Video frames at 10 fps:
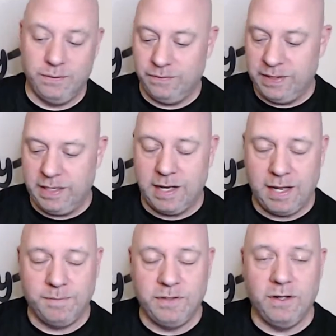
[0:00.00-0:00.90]

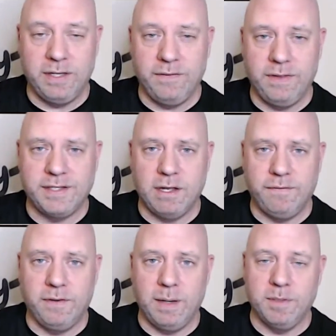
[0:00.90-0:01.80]
give the cell
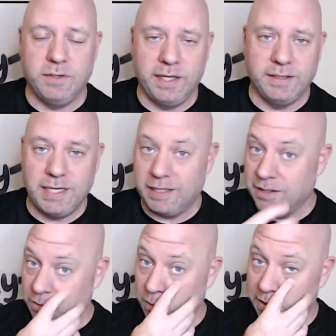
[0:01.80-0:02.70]
phone number so they can text
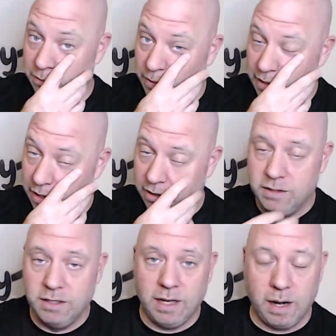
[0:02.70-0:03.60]
us when
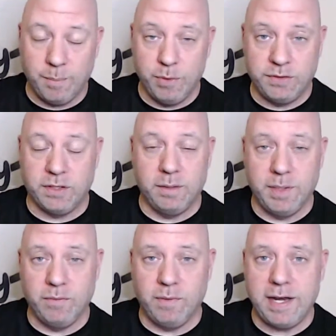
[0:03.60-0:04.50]
our booth's going to
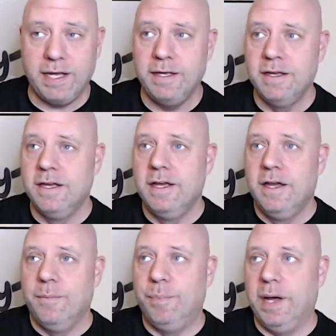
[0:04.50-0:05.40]
be ready.
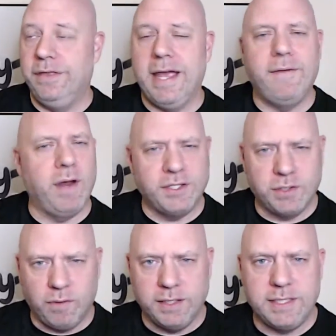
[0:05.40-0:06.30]
But they have
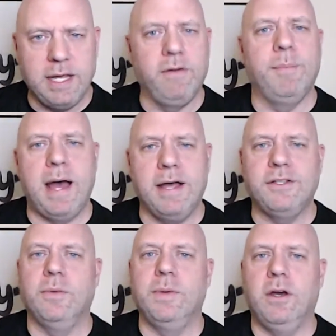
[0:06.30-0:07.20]
restaurants there and bars,
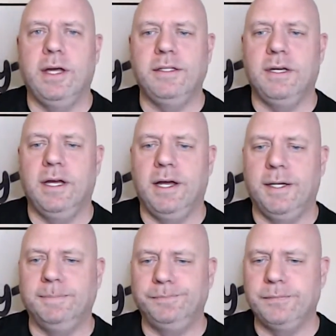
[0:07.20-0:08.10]
so we got
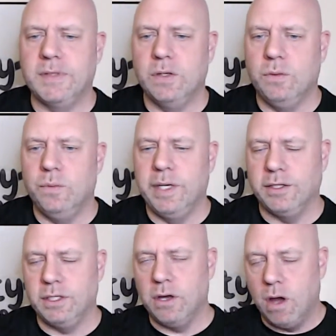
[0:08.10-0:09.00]

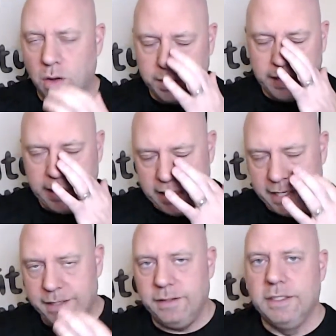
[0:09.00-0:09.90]
to go and
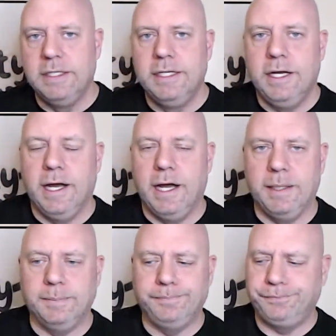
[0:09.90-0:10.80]
eat,
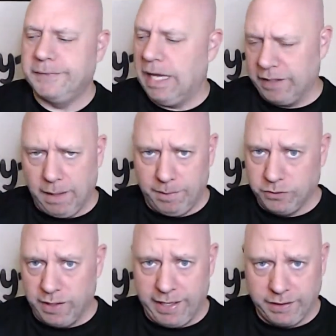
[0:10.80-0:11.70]
have a couple
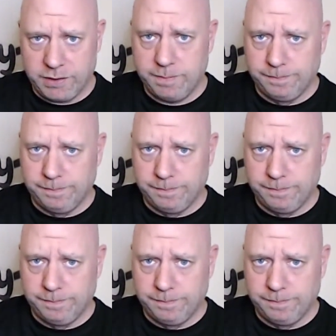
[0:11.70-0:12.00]
drinks,